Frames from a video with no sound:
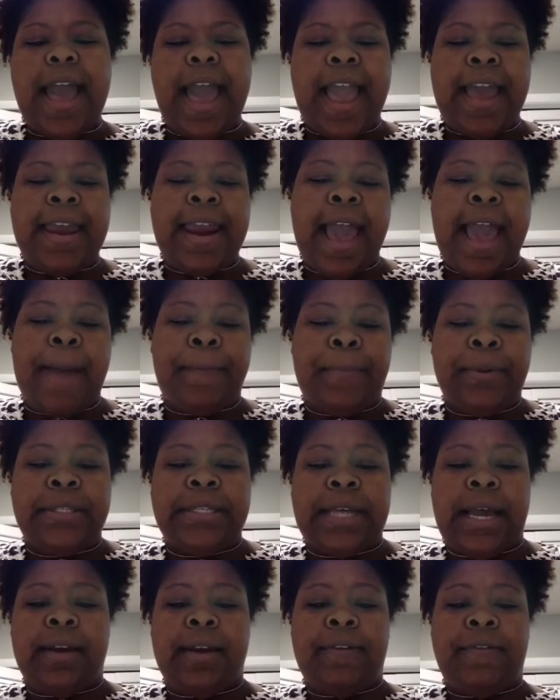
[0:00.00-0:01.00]
And apple
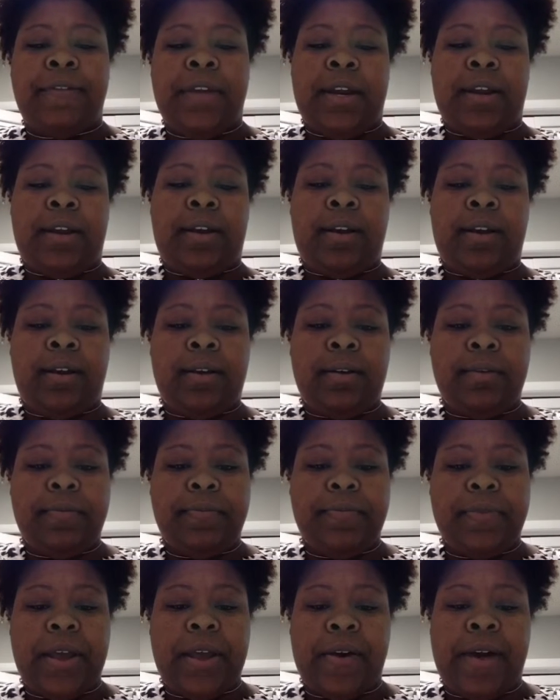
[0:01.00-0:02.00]
cider vinegar.
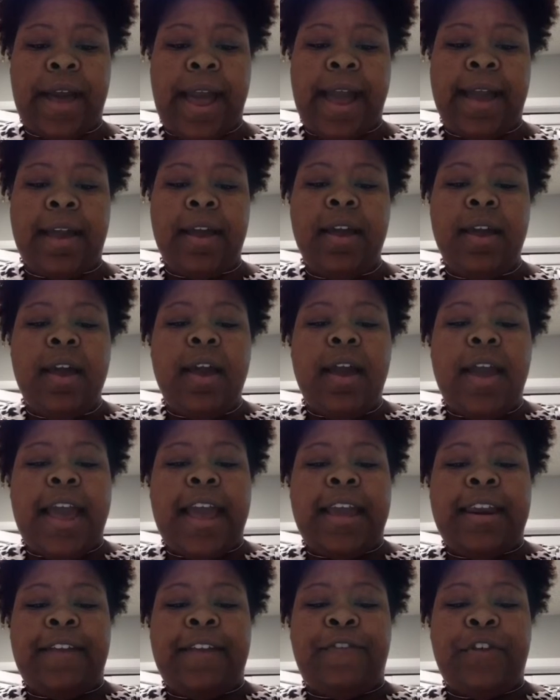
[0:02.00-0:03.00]
Okay.
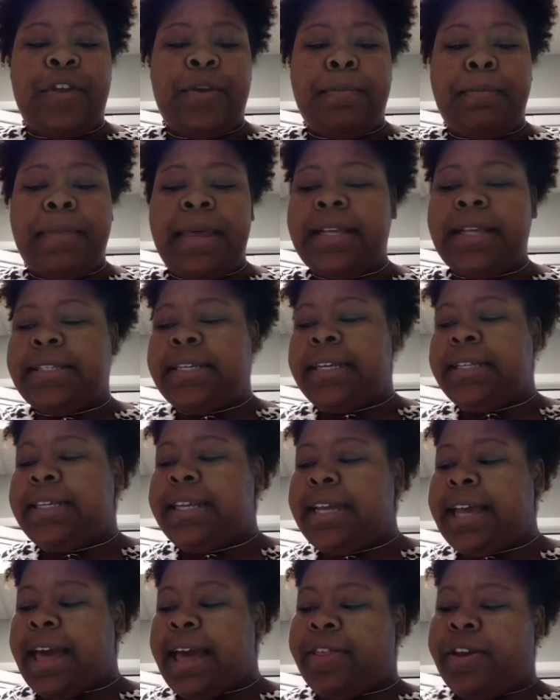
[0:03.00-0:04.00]
And if you mix it
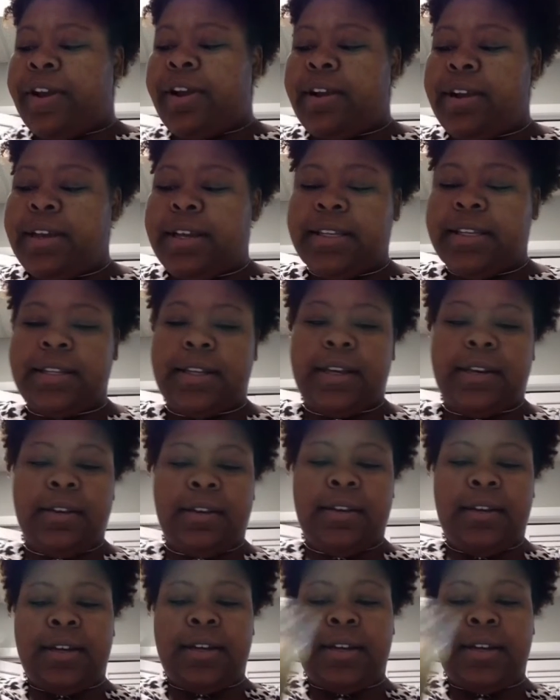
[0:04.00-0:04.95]
together, it's going to look